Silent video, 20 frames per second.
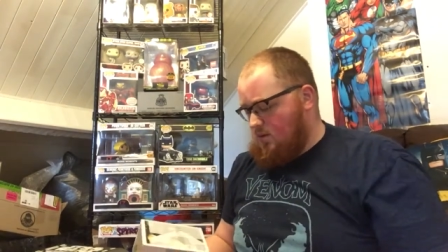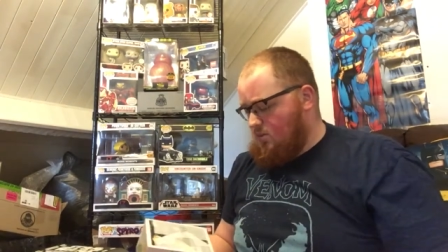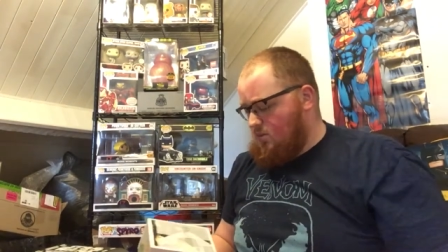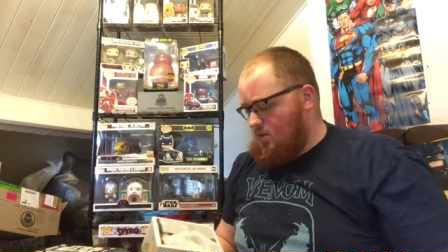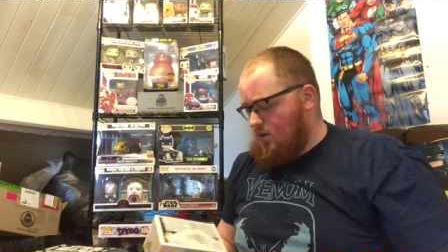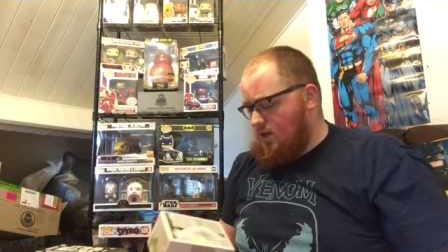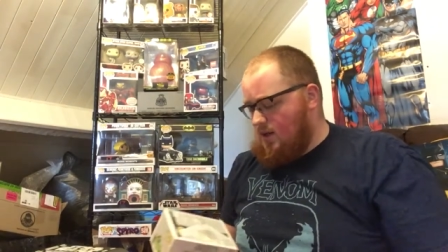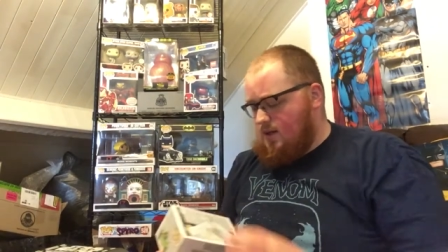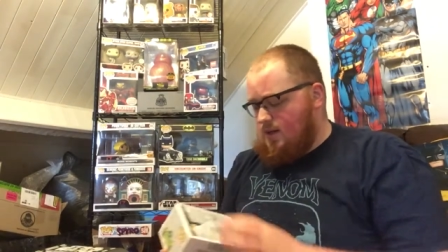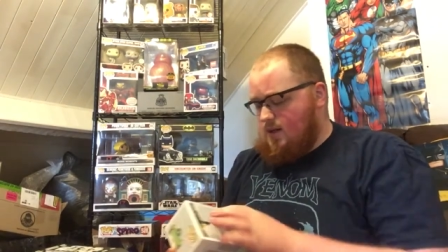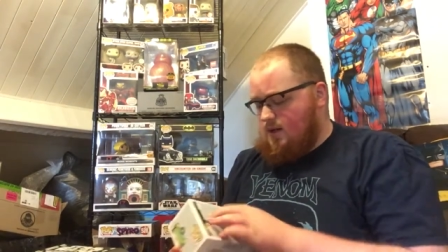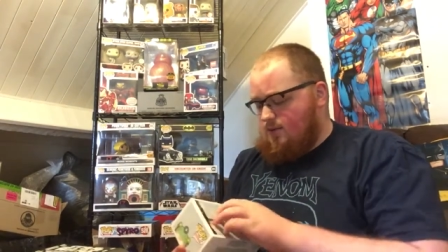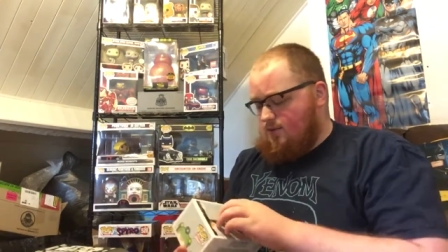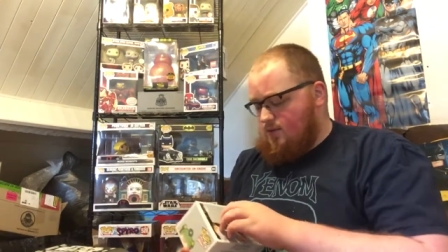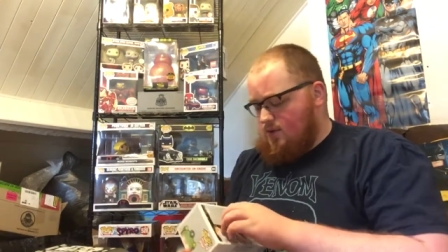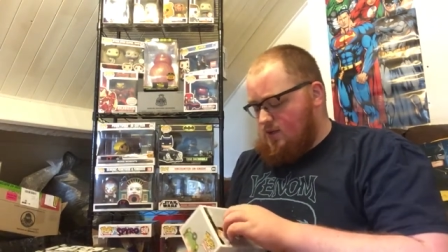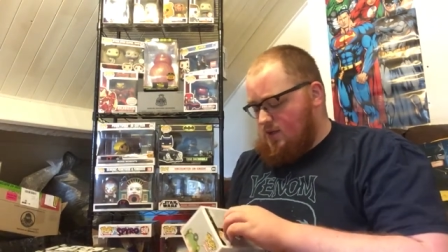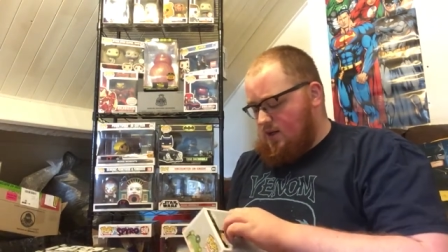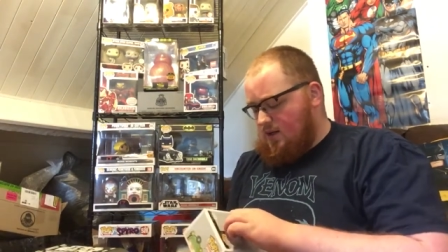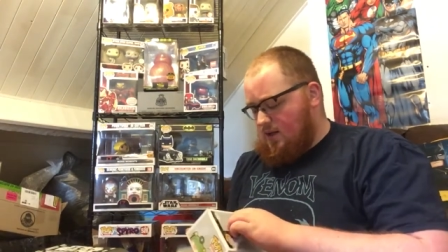Put that down
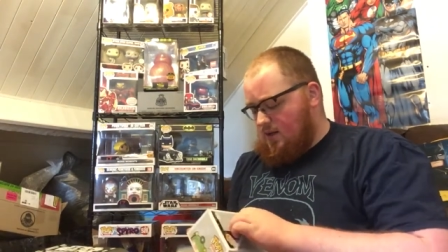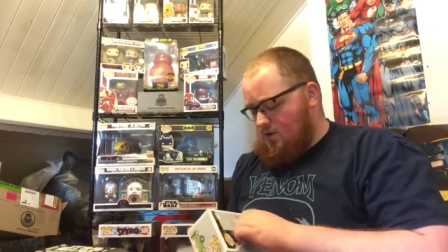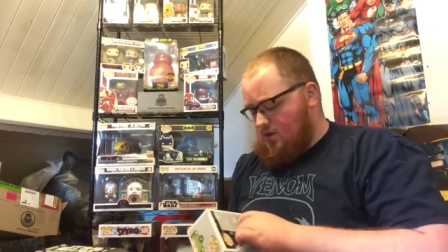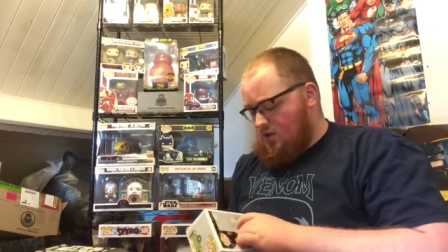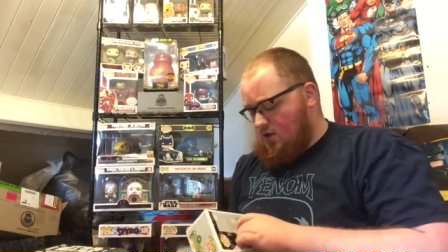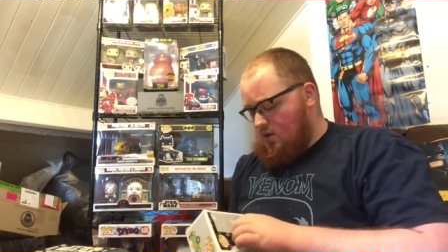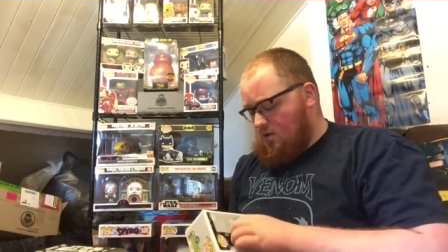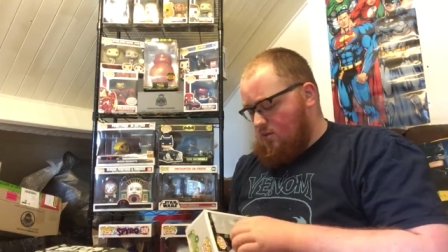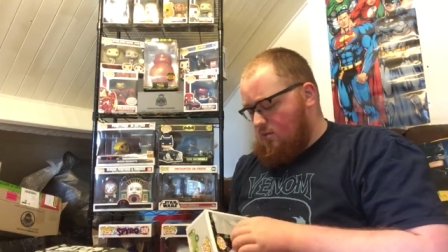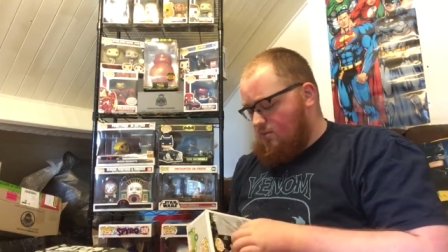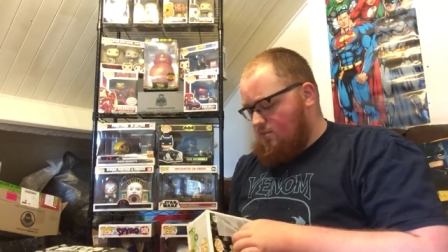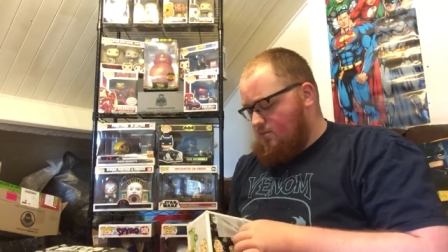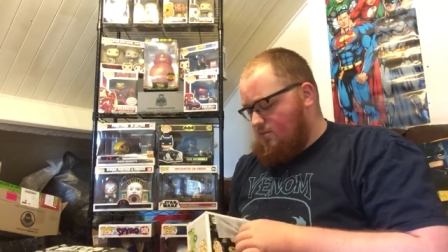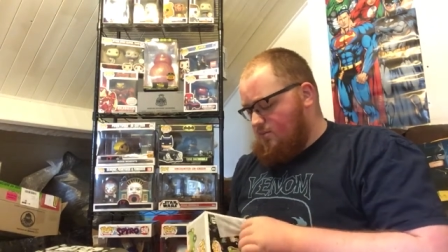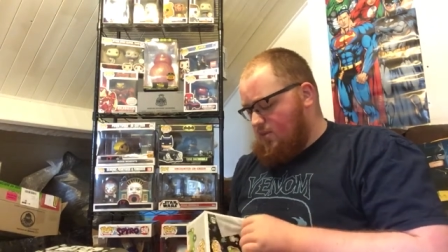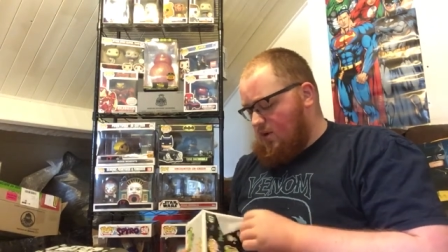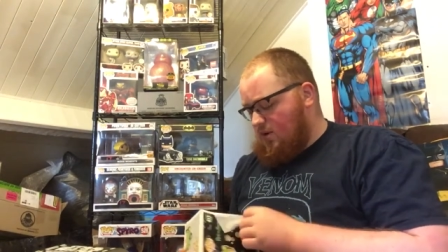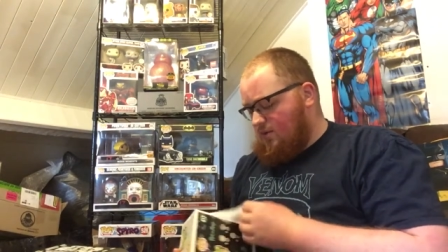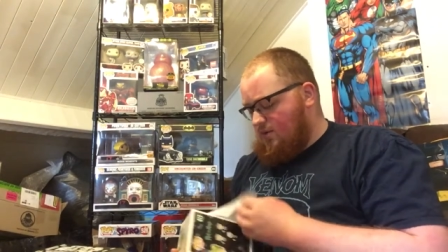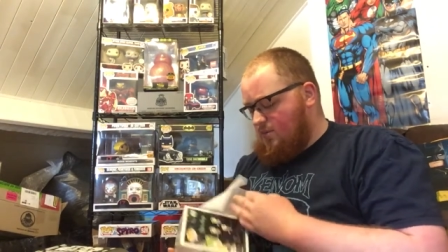for a second, I'll show them
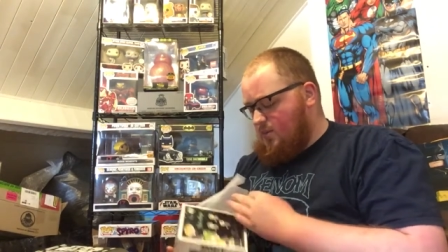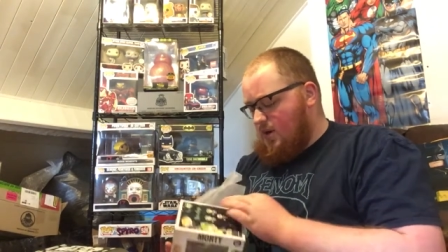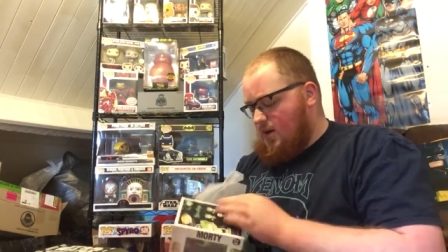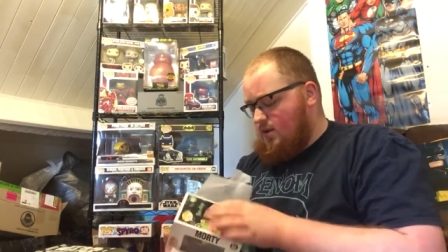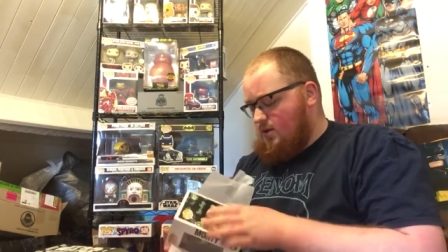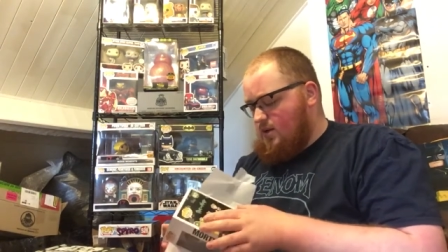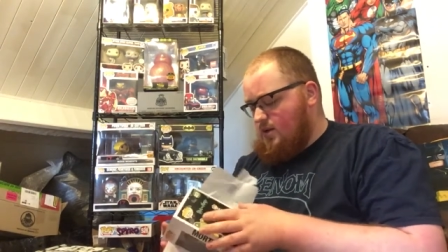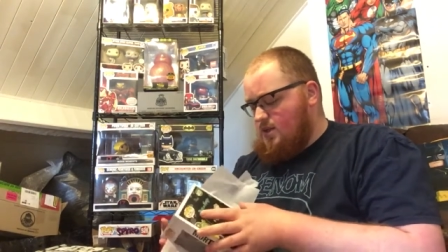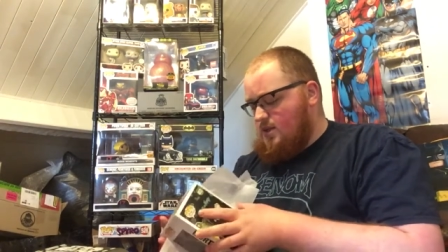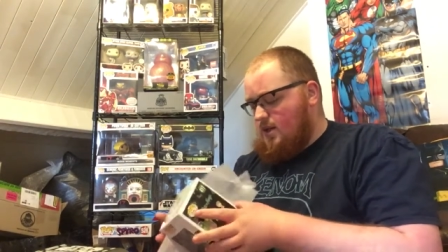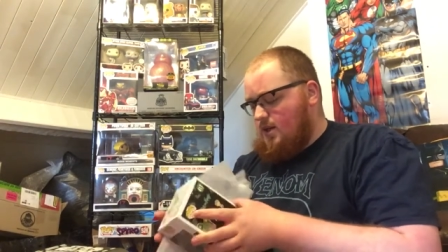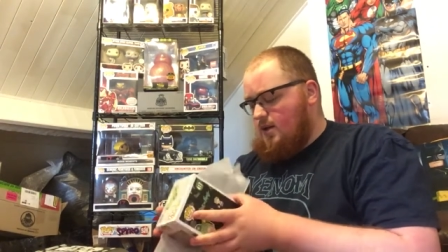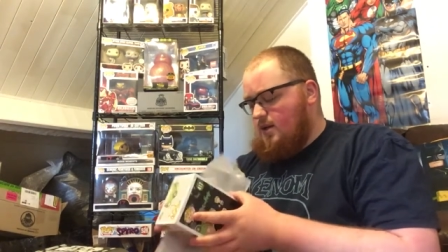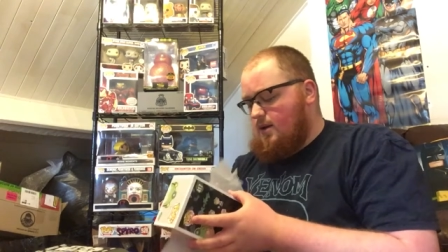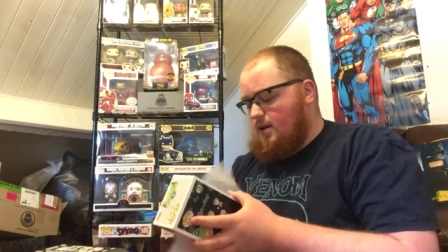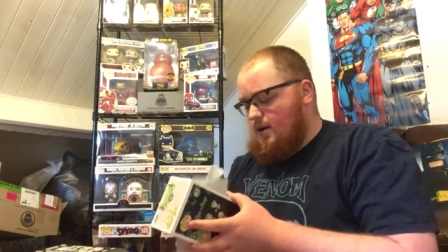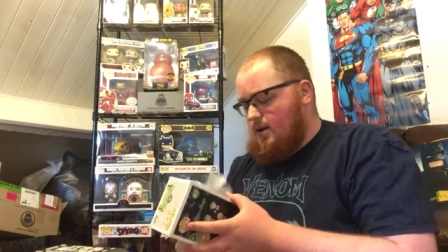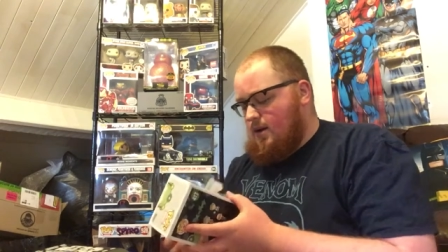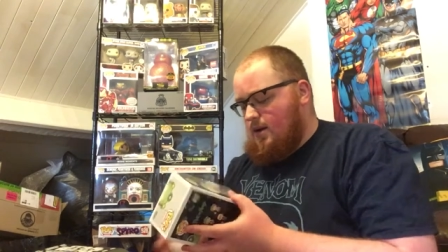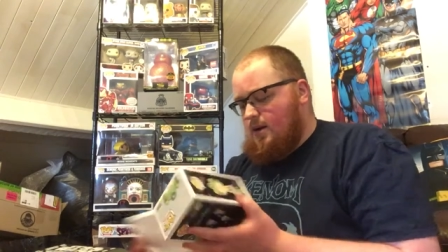both better in a
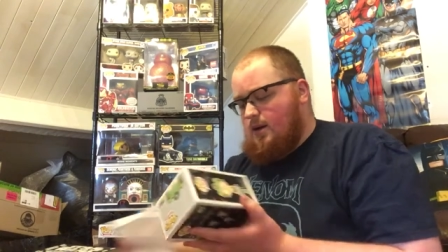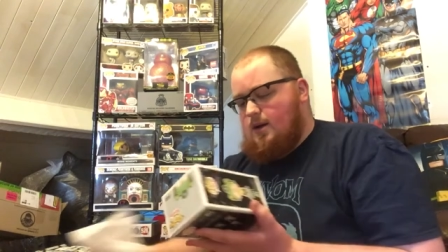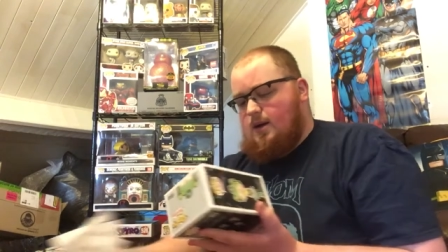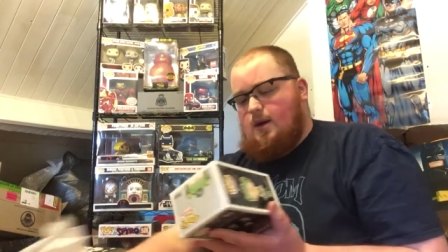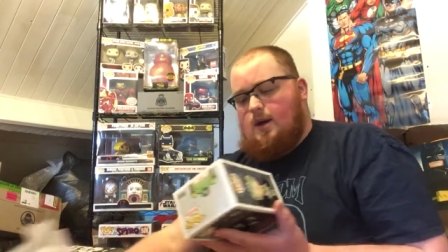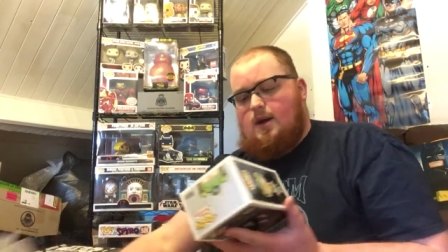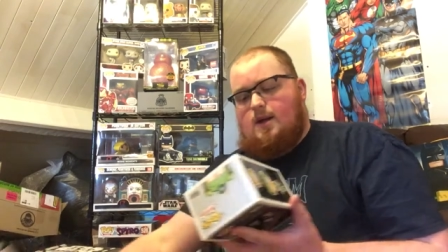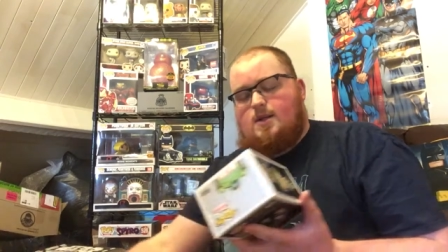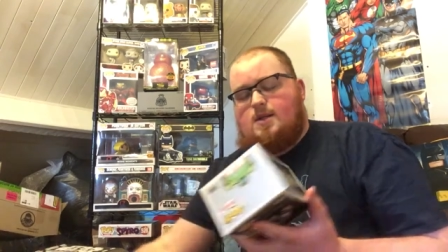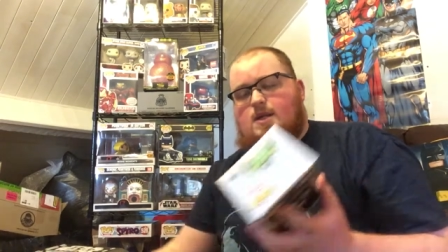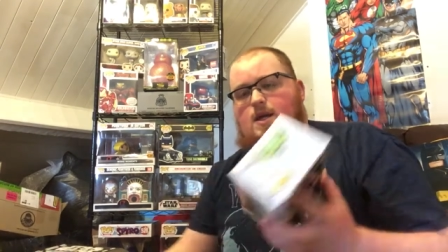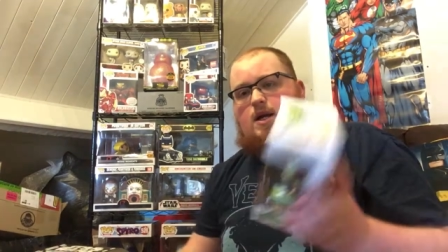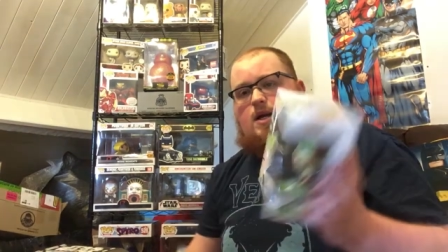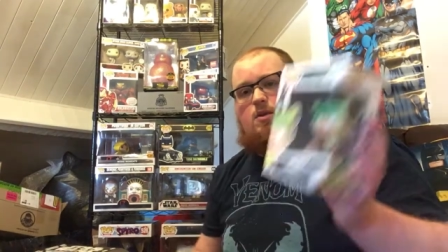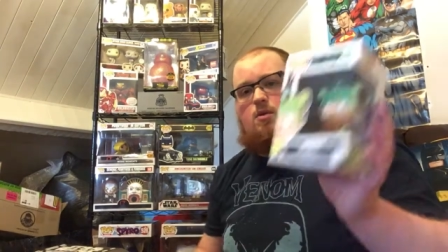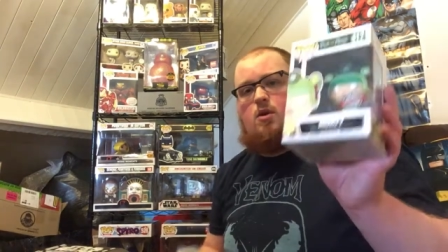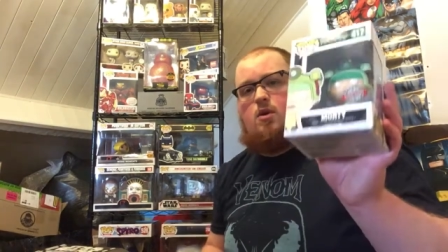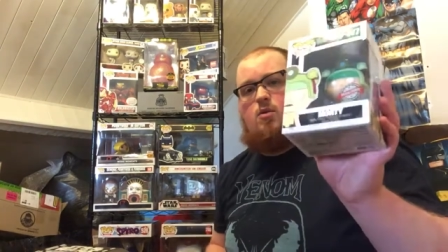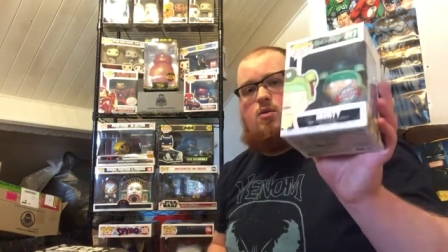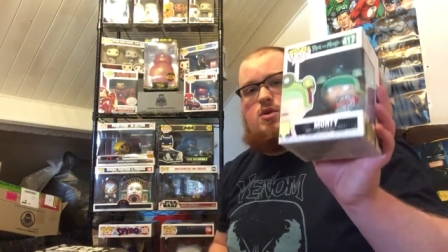second. And the
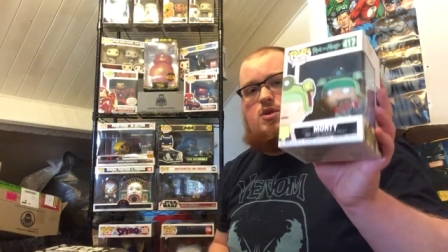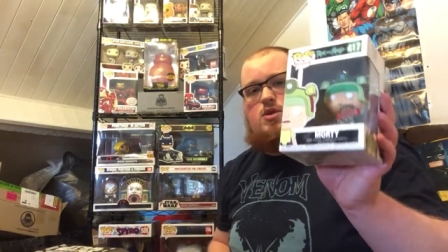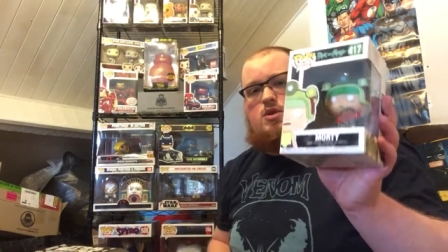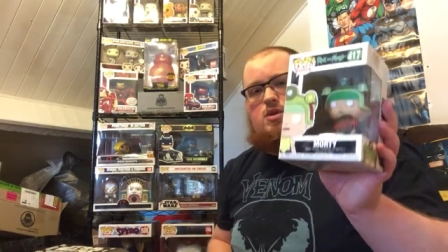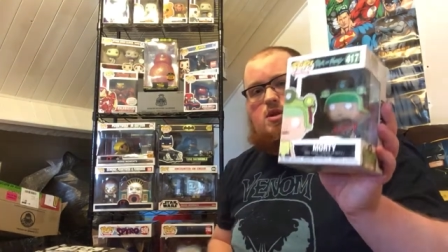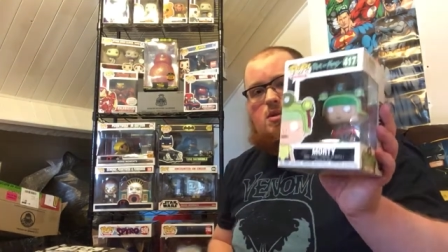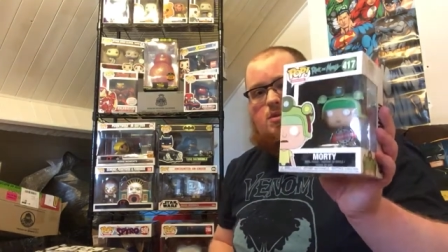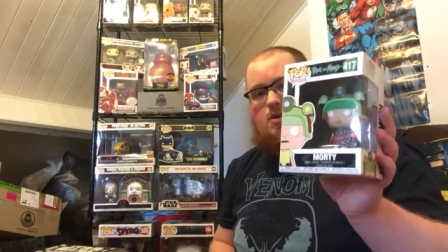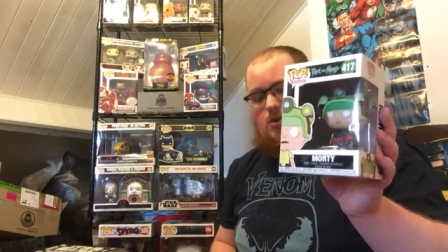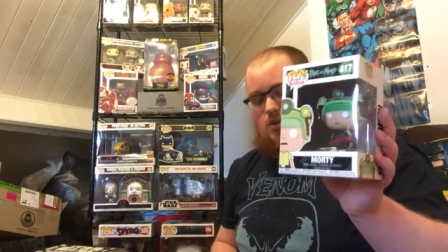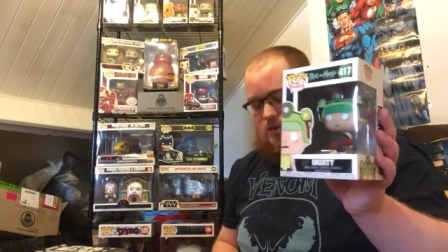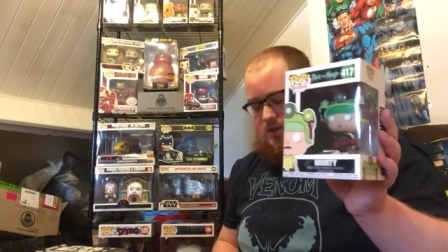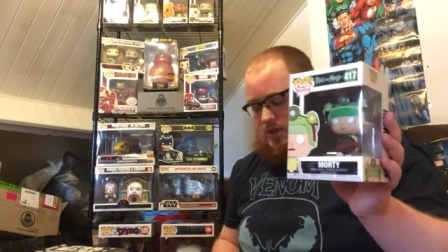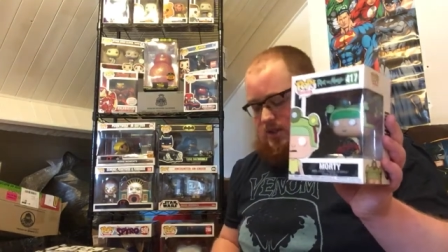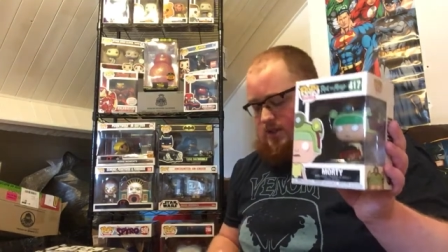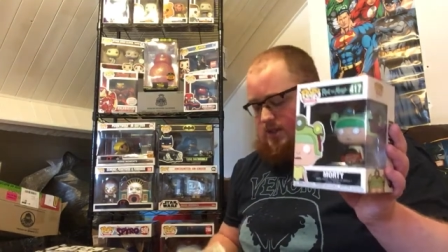second one was just the Morty.